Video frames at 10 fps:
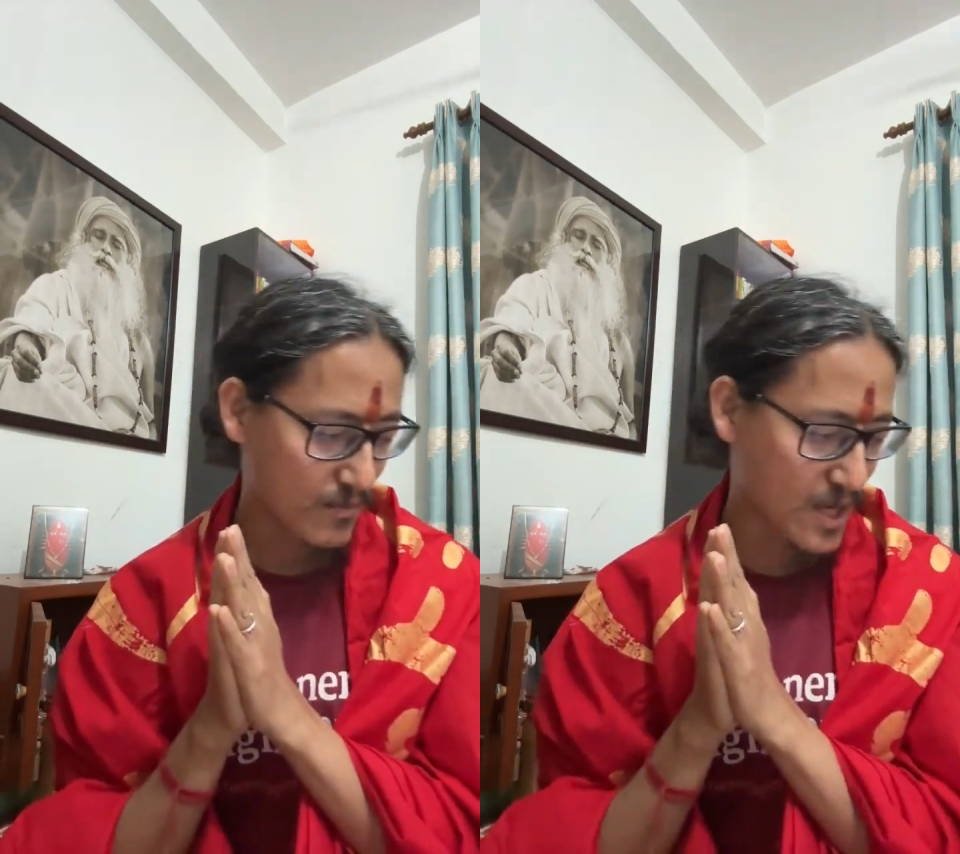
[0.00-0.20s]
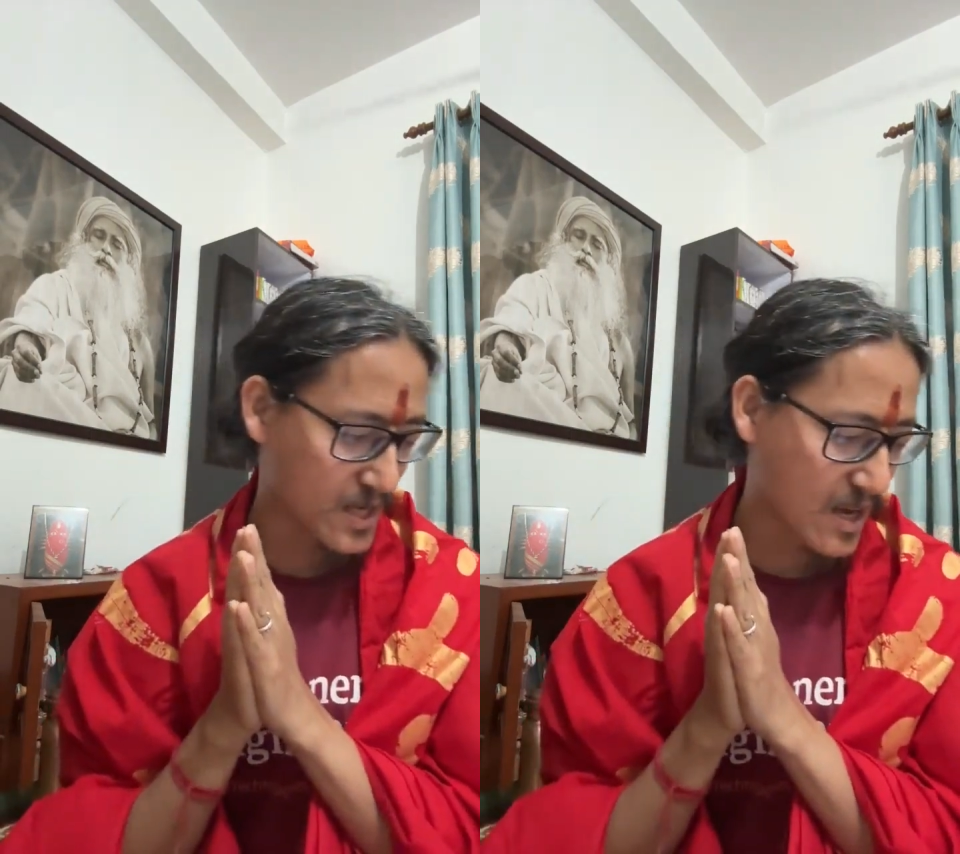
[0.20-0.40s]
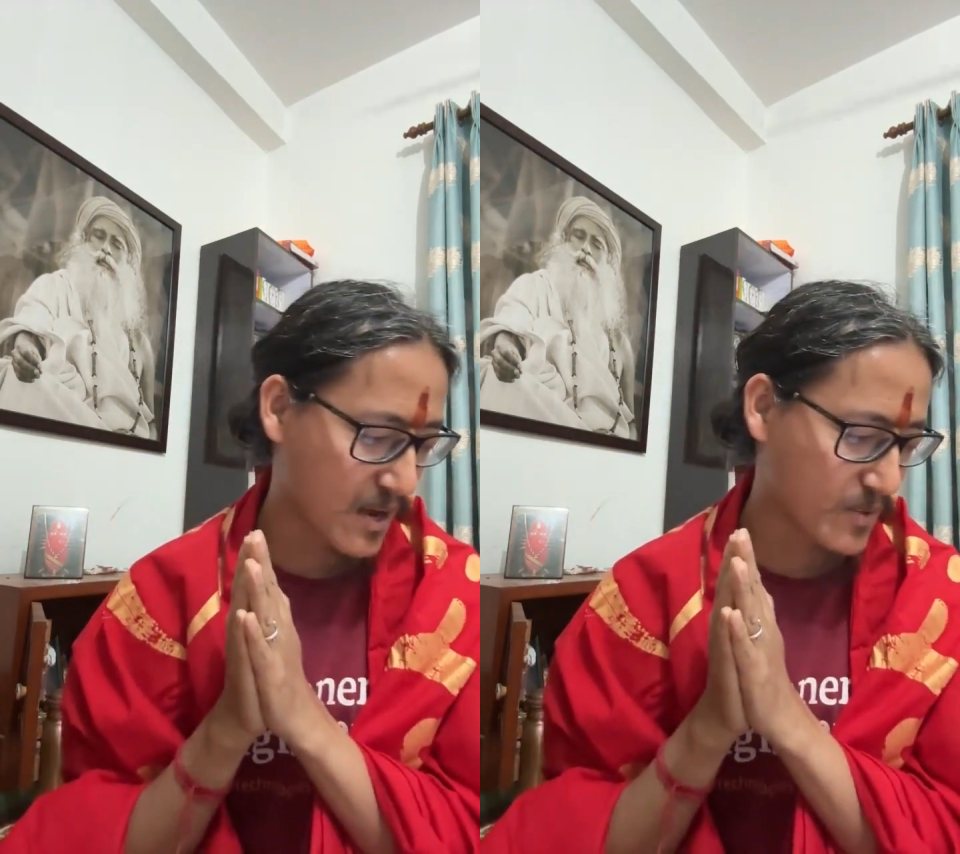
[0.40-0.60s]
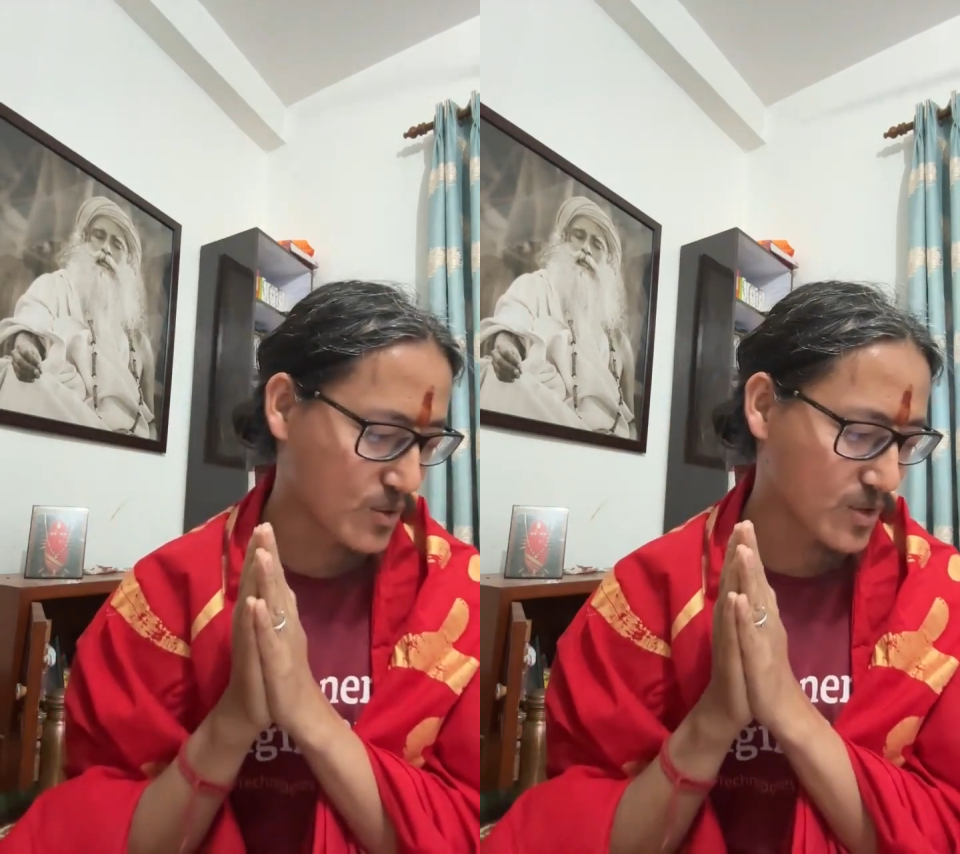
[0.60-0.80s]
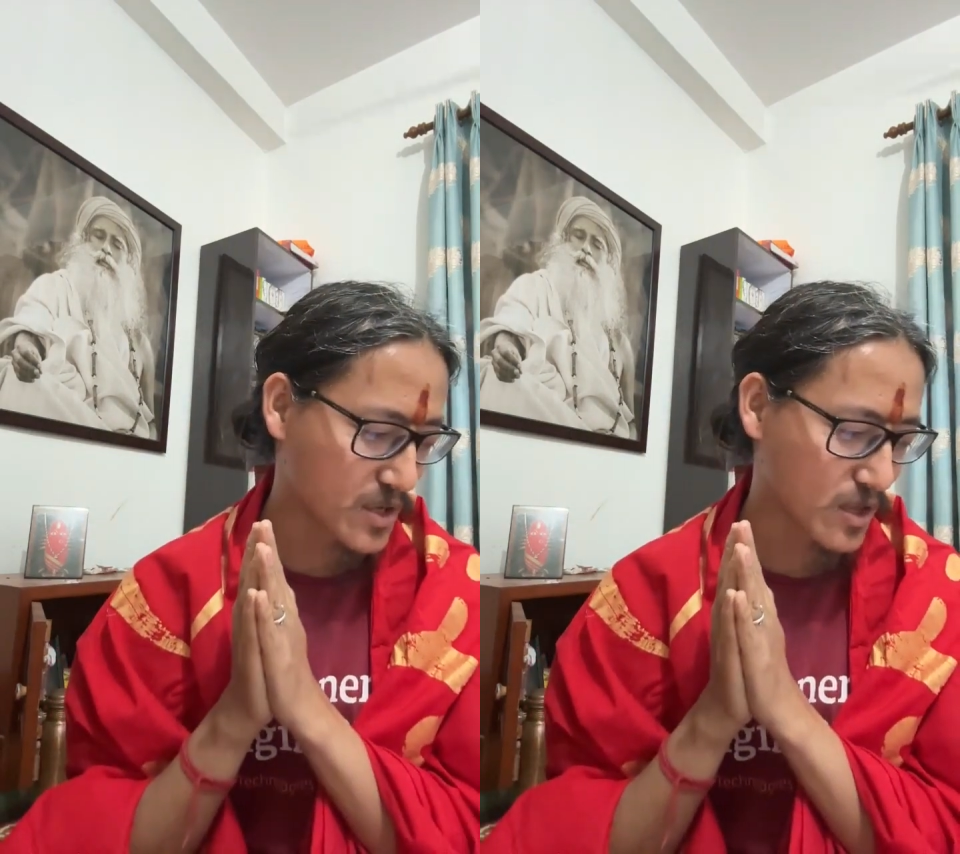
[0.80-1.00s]
But like I'm
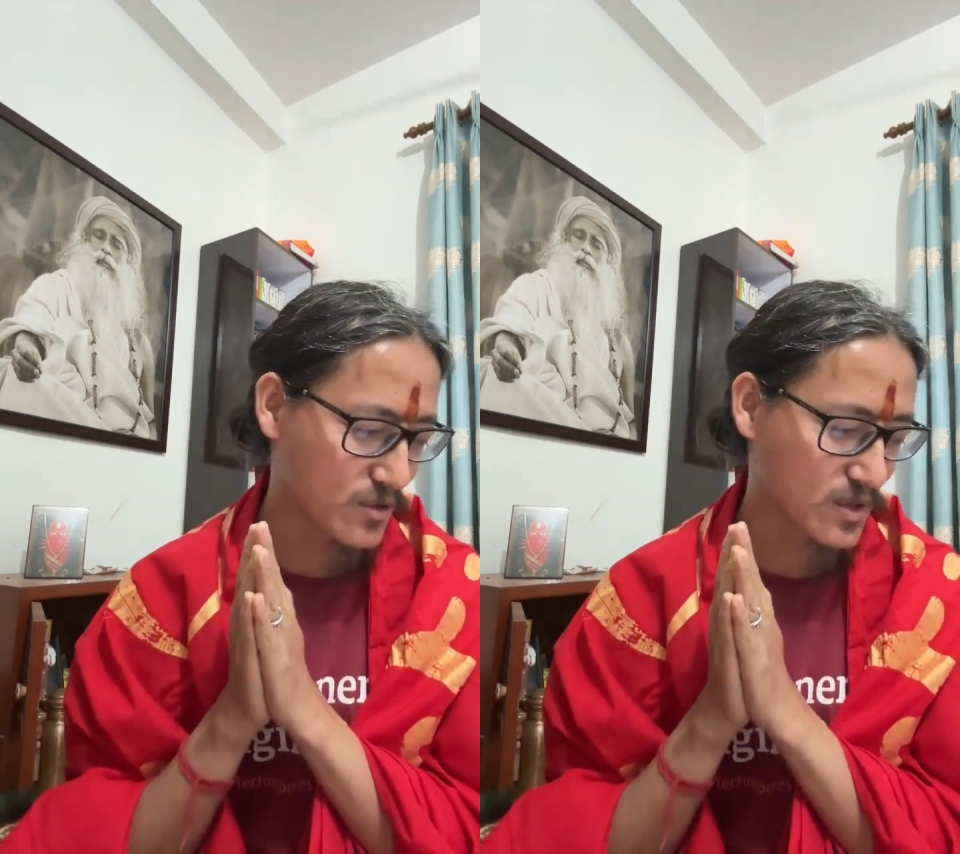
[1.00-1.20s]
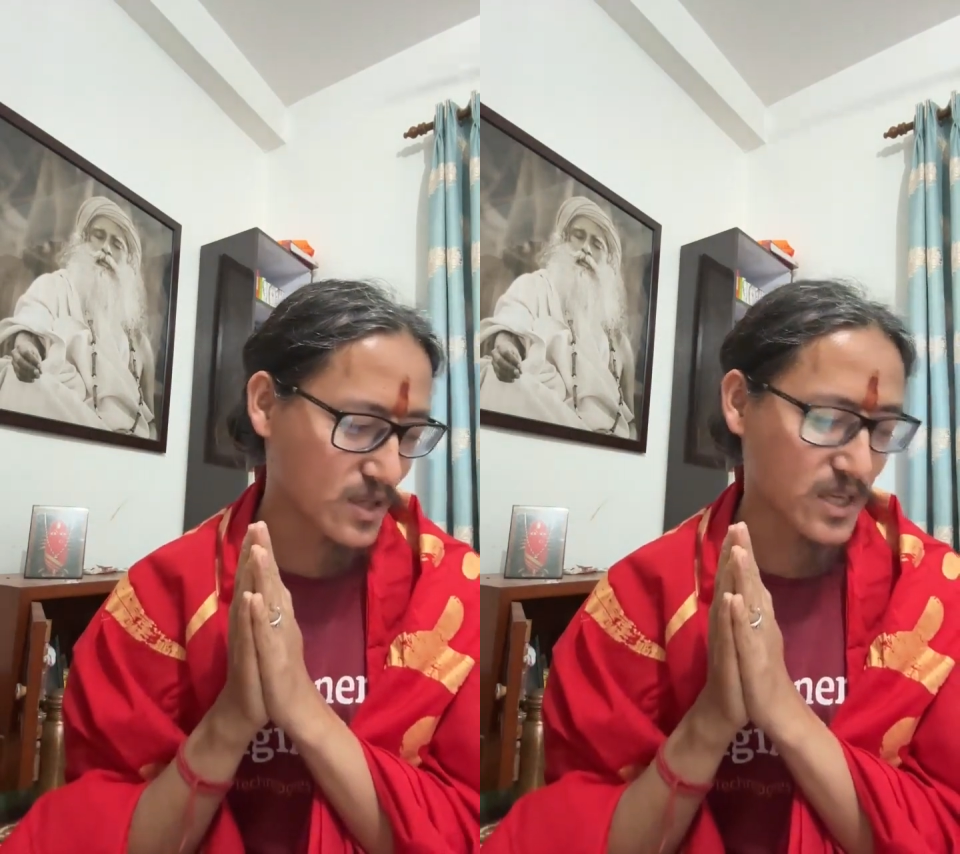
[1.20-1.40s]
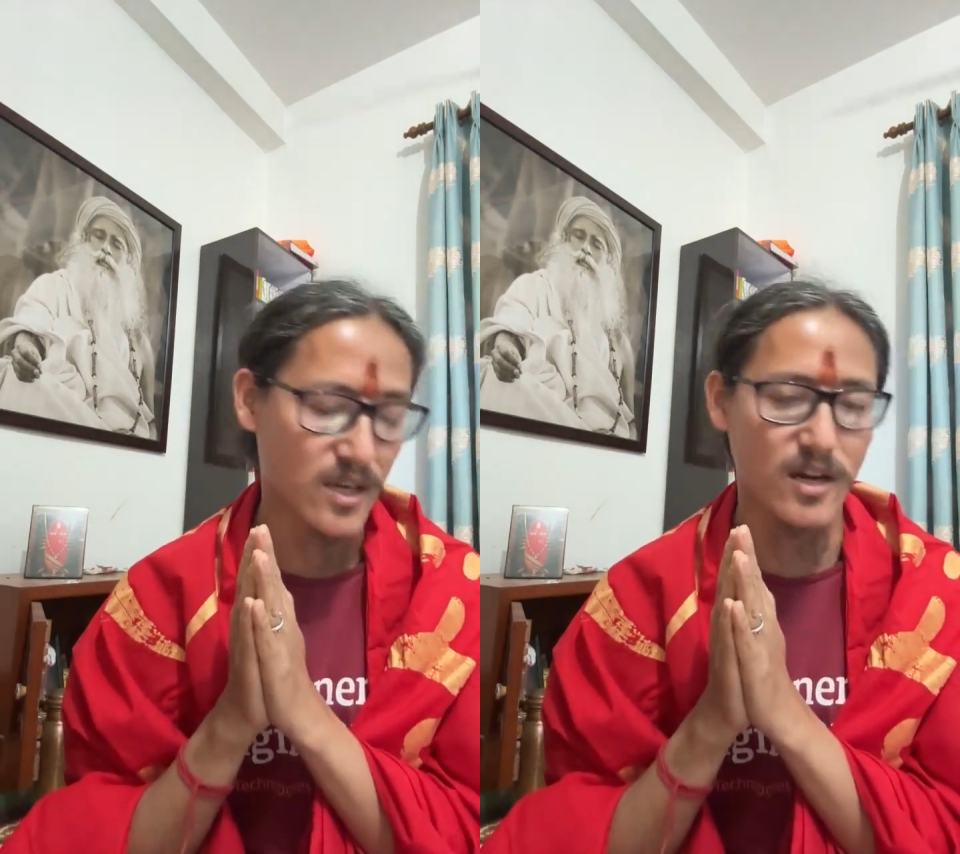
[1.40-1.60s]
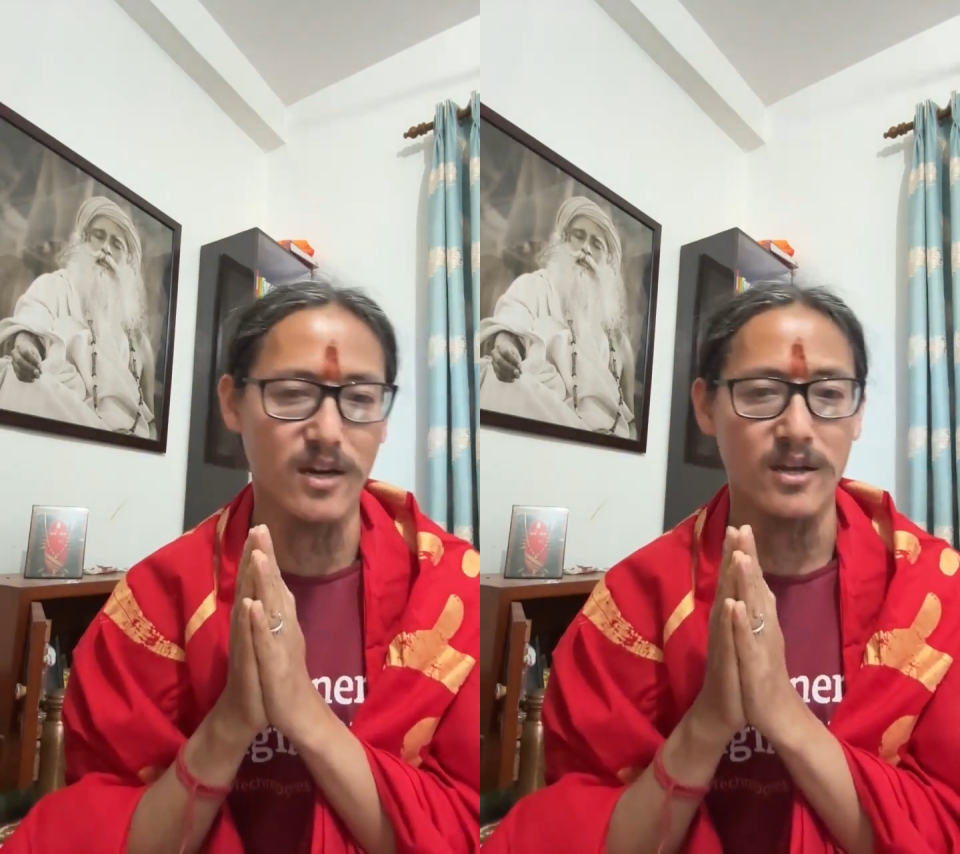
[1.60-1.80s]
going to tell you is like